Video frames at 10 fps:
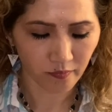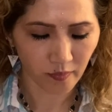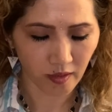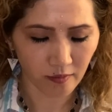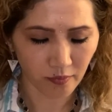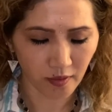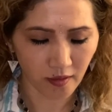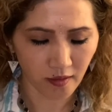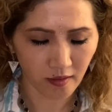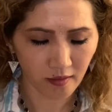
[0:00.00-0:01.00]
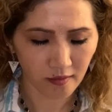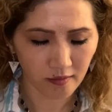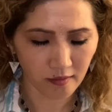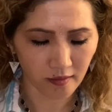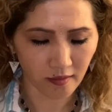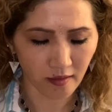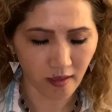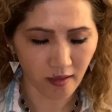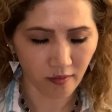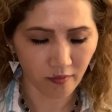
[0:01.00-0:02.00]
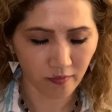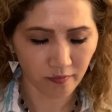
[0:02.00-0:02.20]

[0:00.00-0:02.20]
Being peace and love.